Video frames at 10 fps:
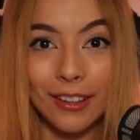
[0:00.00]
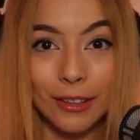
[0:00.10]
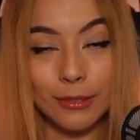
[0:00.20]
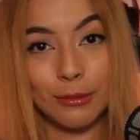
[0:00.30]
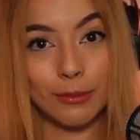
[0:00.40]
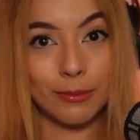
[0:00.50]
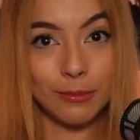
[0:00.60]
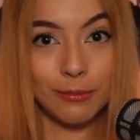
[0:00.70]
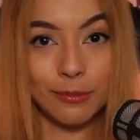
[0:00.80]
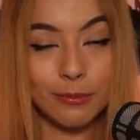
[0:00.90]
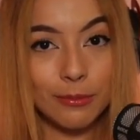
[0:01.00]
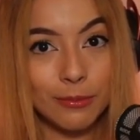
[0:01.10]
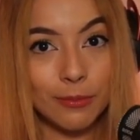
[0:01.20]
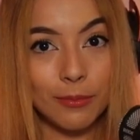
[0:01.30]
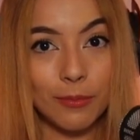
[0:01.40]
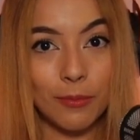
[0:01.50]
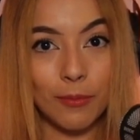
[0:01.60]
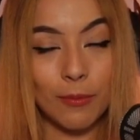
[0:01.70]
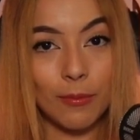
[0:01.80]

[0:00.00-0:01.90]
Nothing is said.